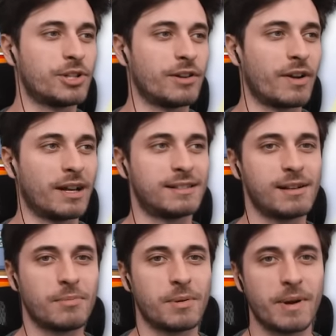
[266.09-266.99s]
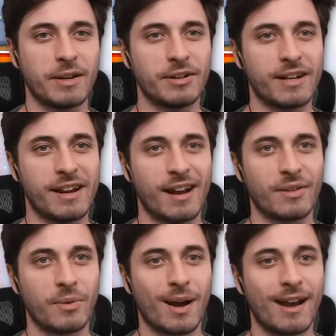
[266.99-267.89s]
shouldn't have gotten sub commander yet
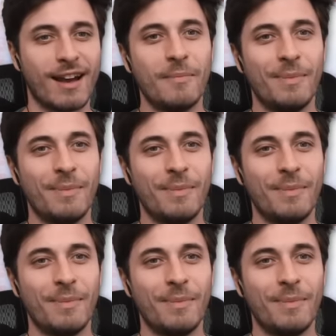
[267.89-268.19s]
either way.